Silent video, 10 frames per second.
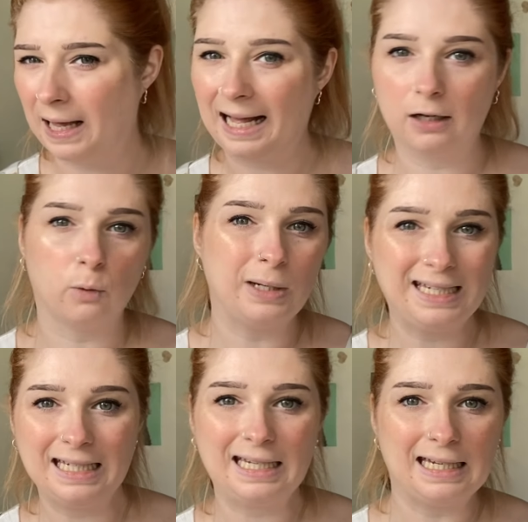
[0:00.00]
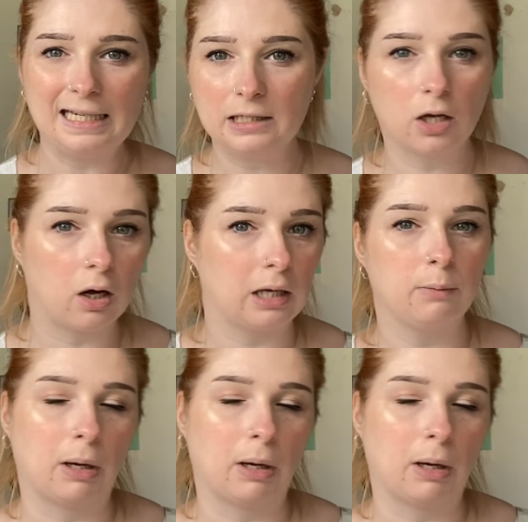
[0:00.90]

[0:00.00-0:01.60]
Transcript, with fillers: Halloweeny type.